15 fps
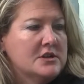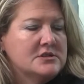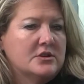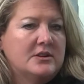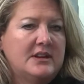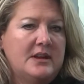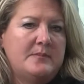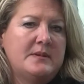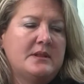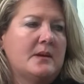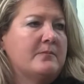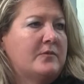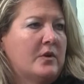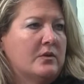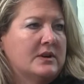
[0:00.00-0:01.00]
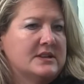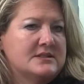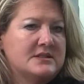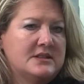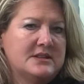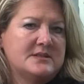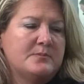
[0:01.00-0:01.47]
So keeping them
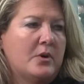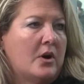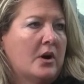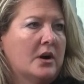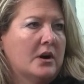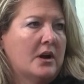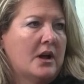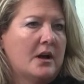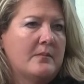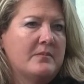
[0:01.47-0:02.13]
focused this part,